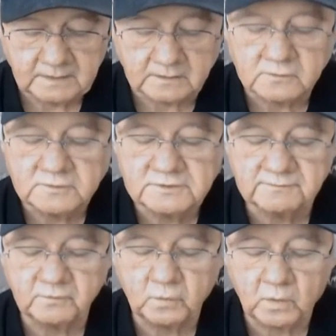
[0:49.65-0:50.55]

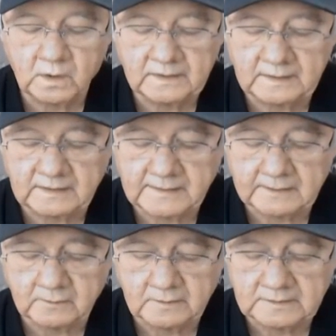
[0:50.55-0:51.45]
Elusive Quality
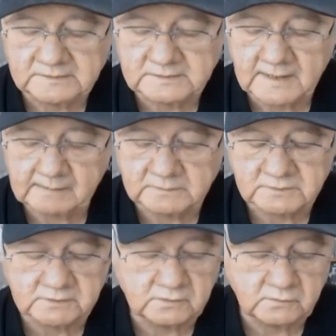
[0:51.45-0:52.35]
not only
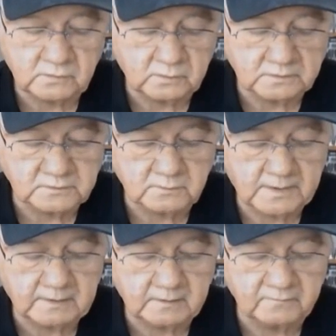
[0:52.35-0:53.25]
established a new course
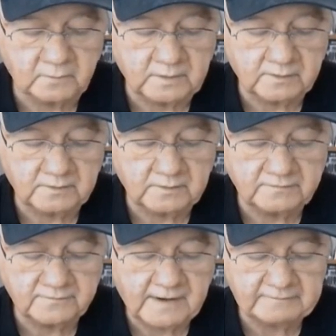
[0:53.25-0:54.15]
record of
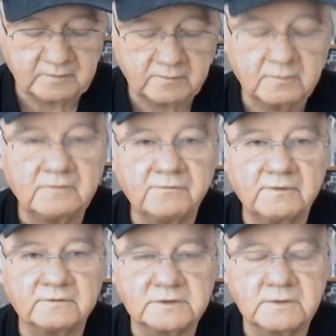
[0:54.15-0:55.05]
135
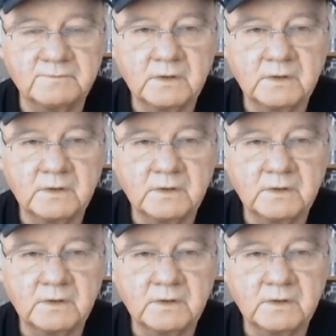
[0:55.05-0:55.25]
3/5